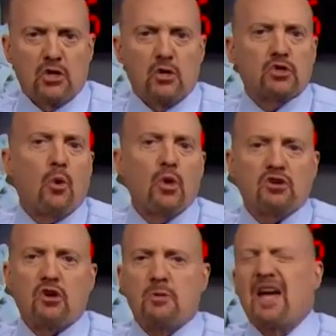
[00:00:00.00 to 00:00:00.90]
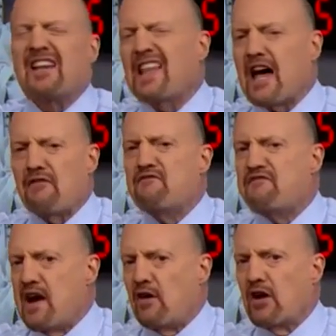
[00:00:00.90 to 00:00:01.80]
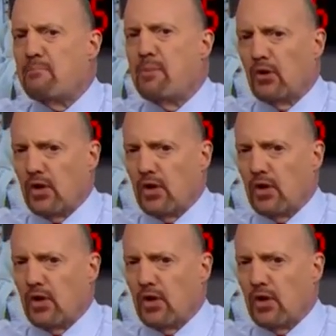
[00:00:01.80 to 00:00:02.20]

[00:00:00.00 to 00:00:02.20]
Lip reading: there's always going to be a lot of variability